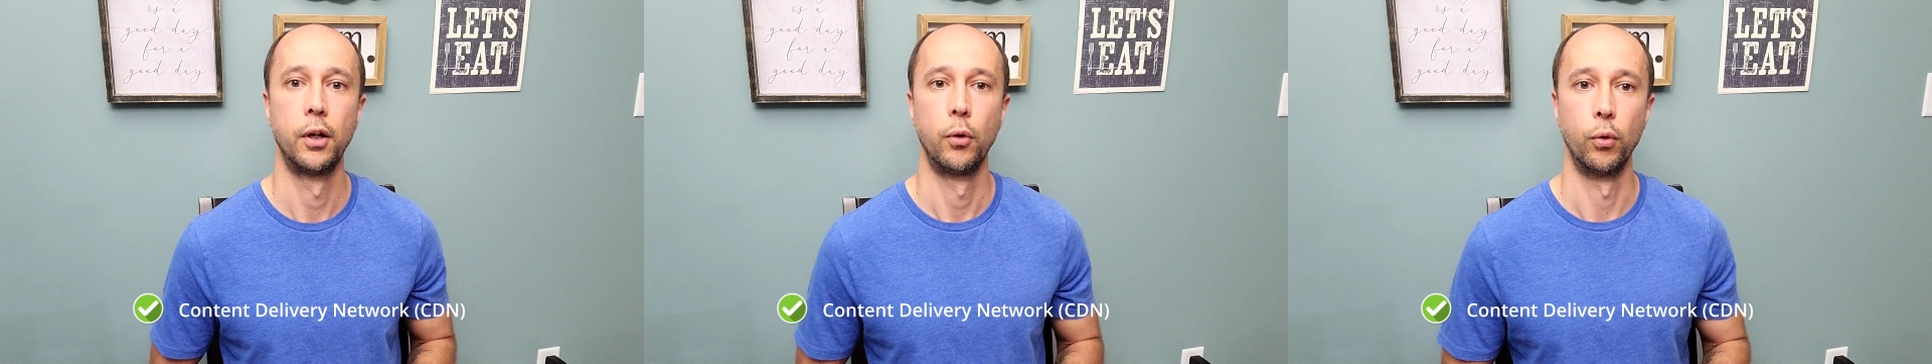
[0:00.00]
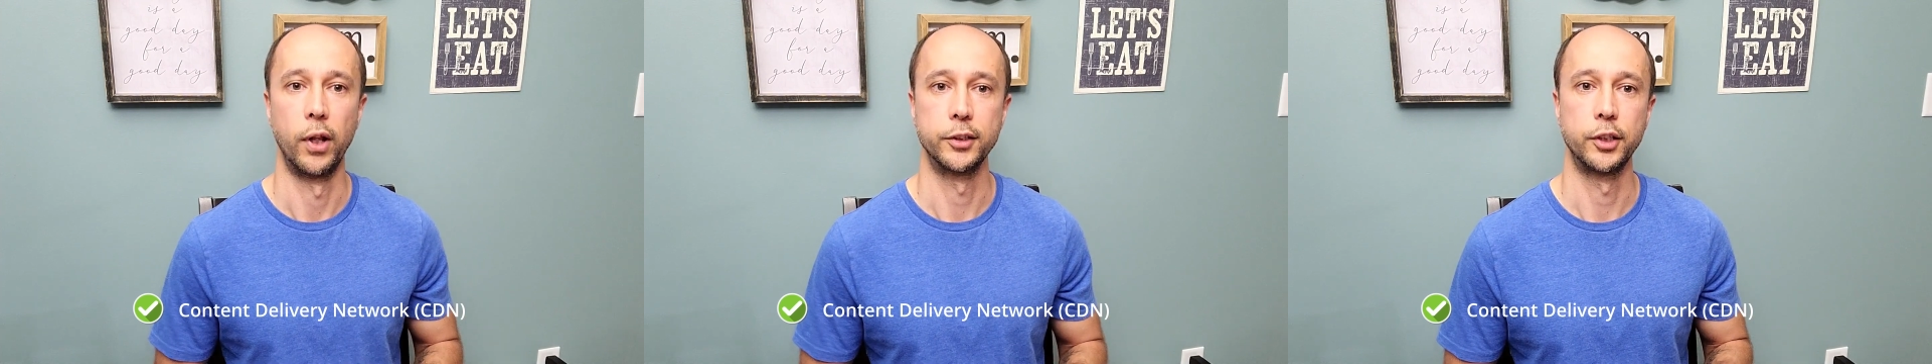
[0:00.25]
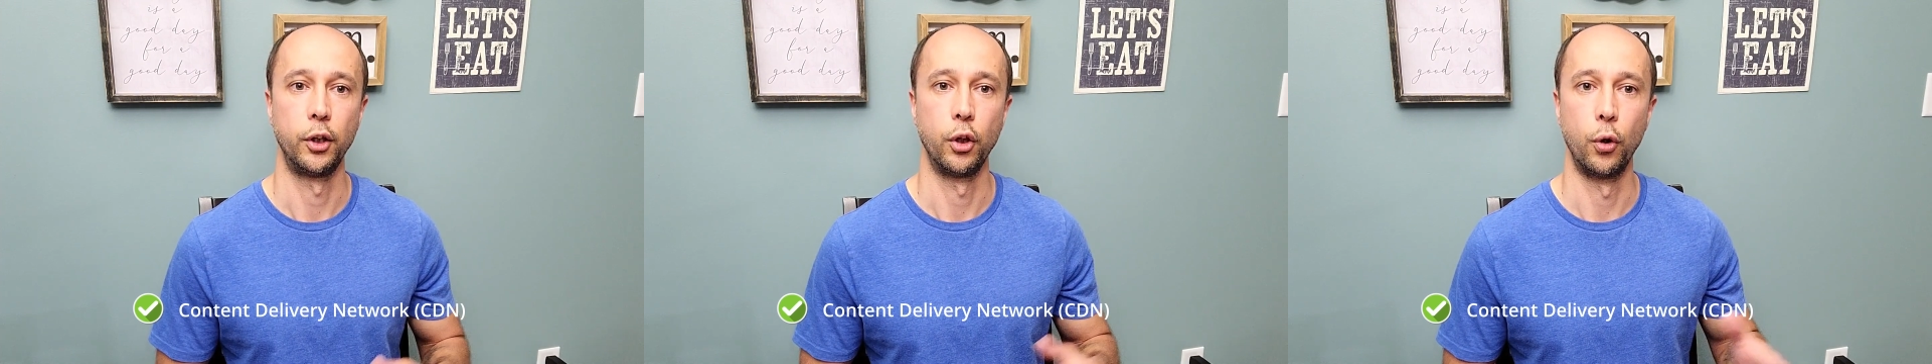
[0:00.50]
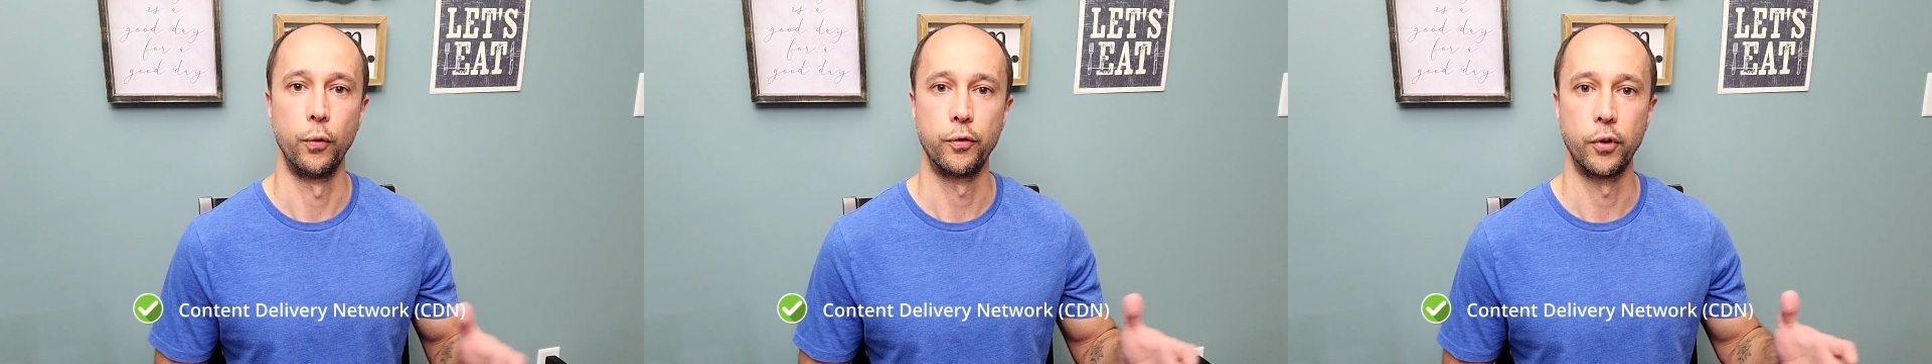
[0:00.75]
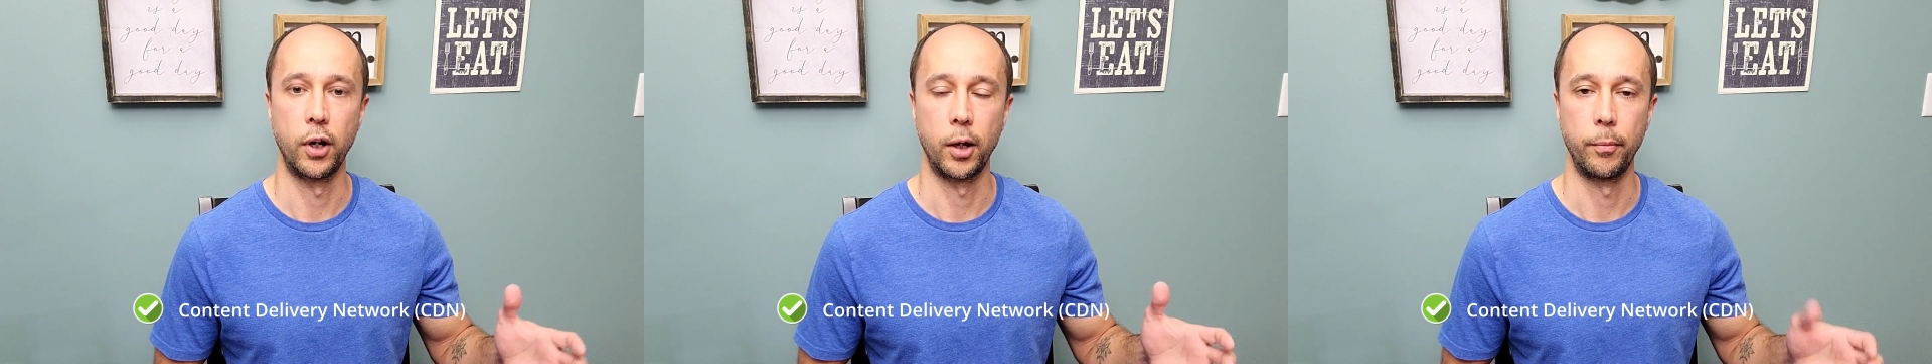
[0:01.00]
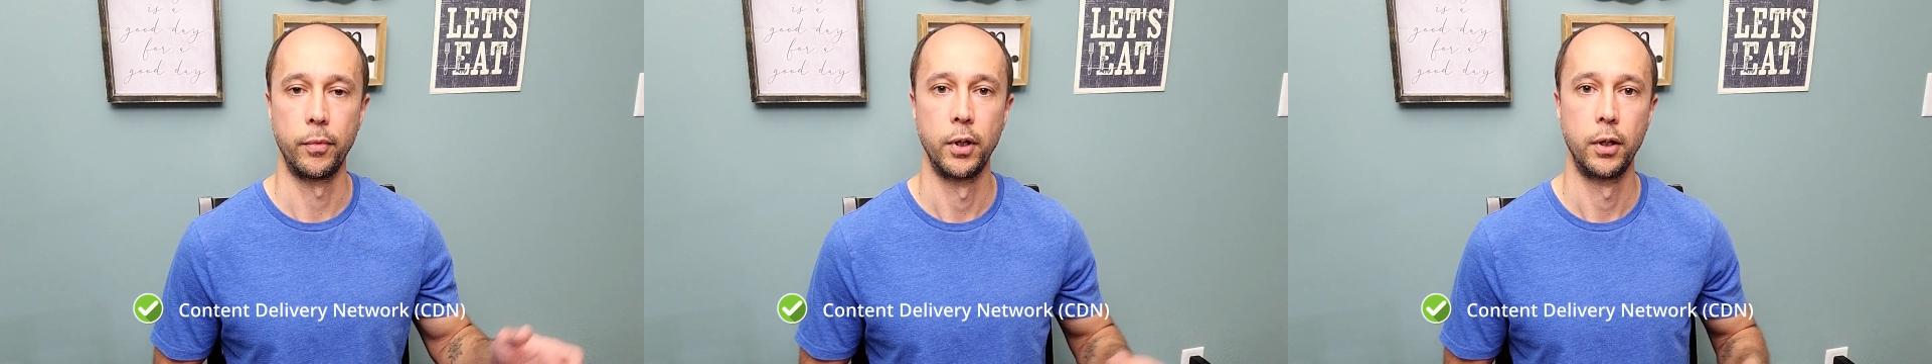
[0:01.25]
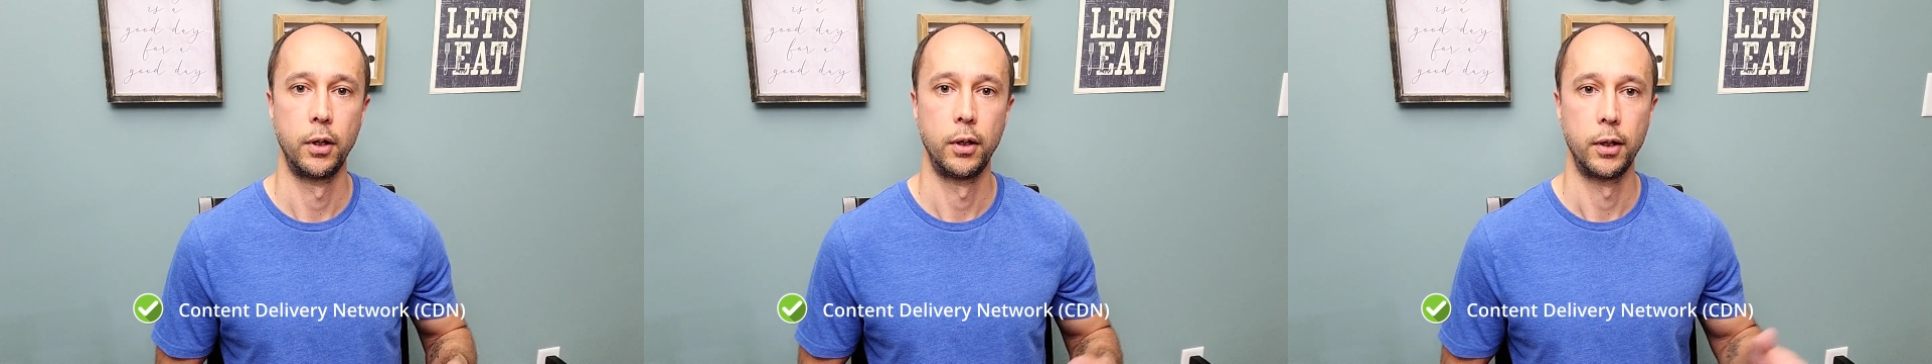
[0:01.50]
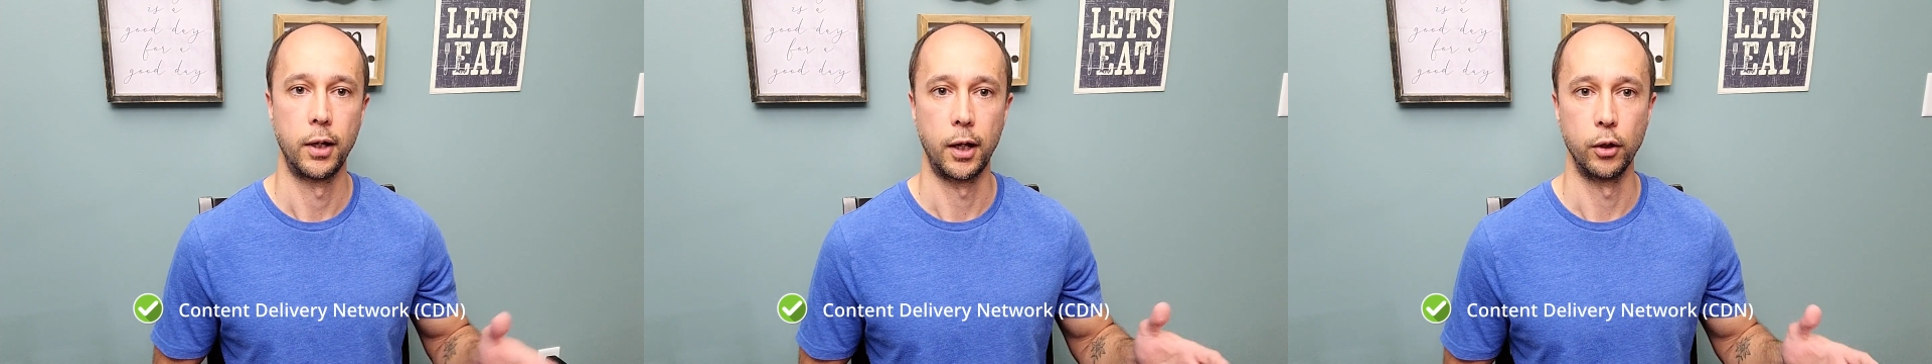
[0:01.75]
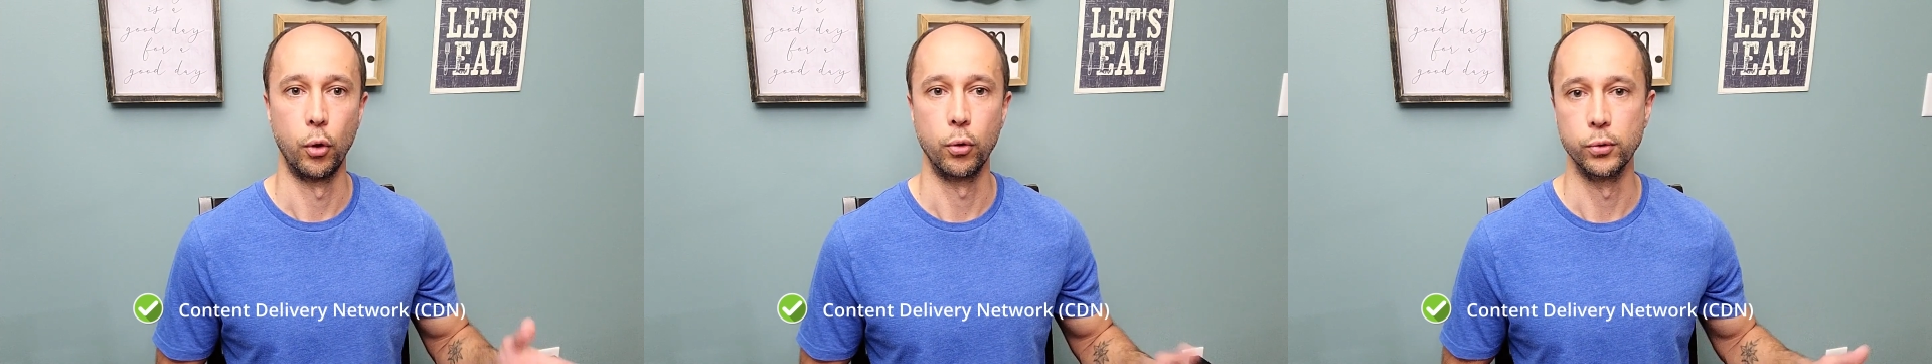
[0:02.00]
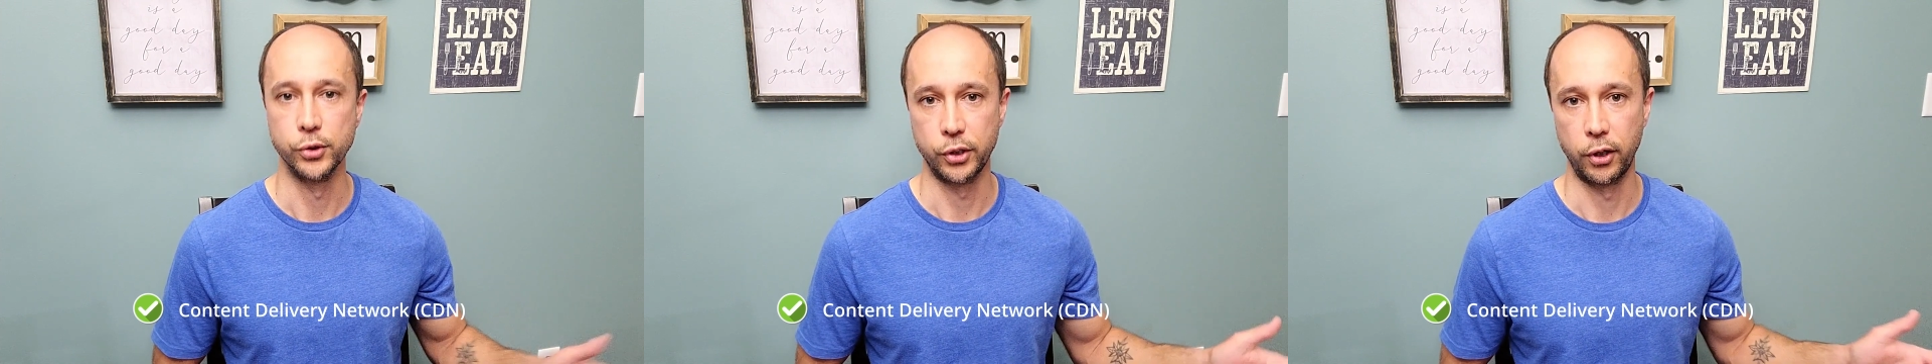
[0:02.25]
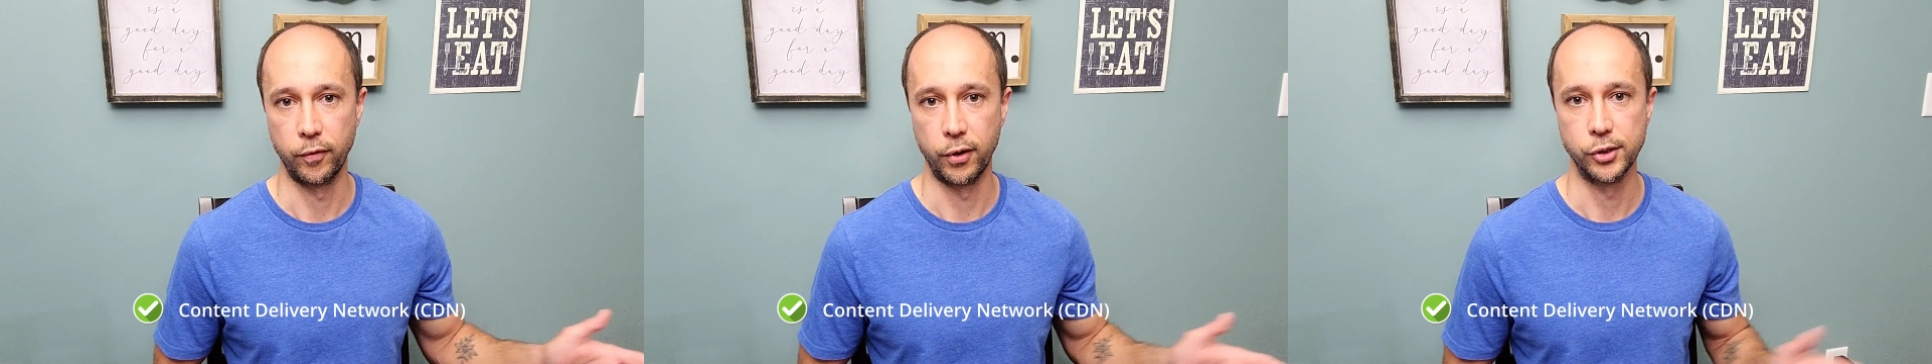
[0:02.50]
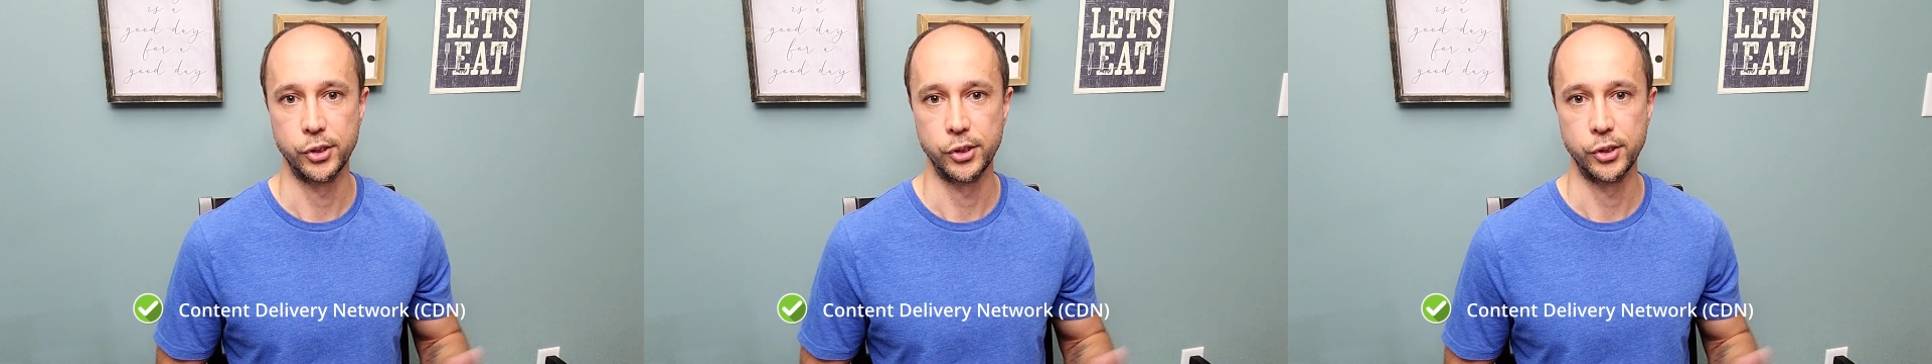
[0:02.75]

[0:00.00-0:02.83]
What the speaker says: will actually load from local servers.